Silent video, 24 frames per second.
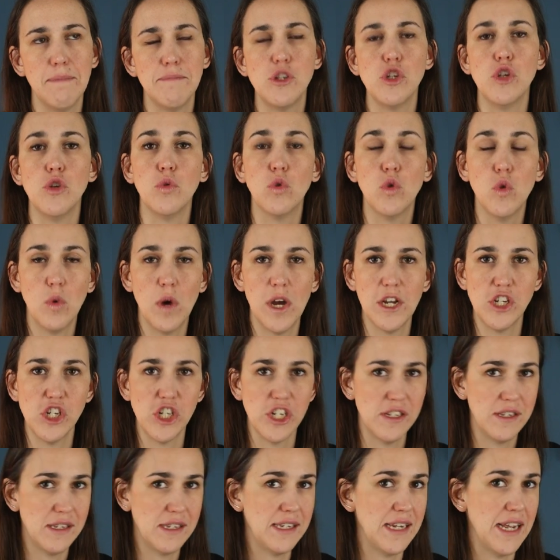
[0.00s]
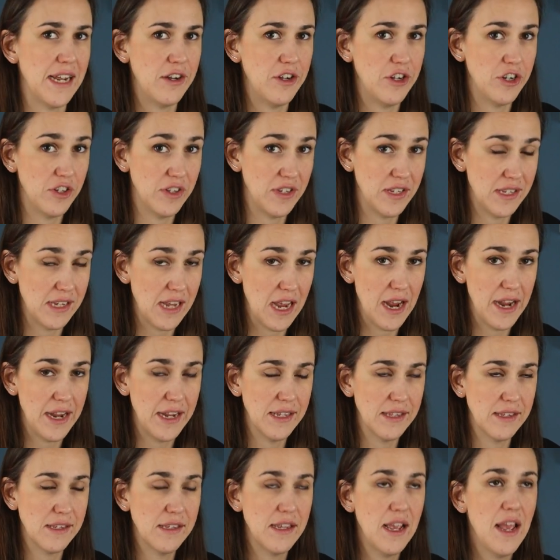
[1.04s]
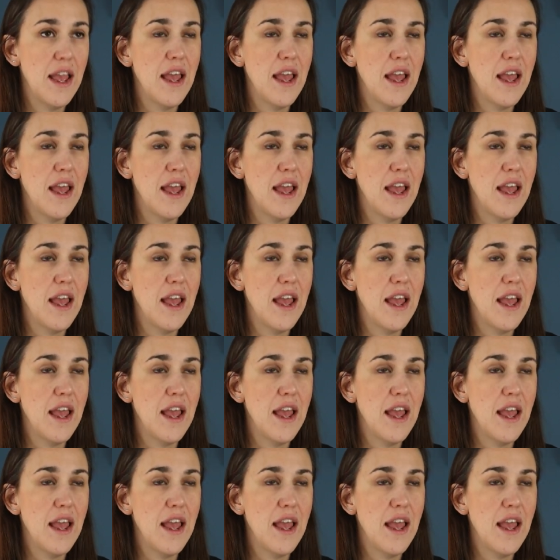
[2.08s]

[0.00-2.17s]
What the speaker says: to question standard science.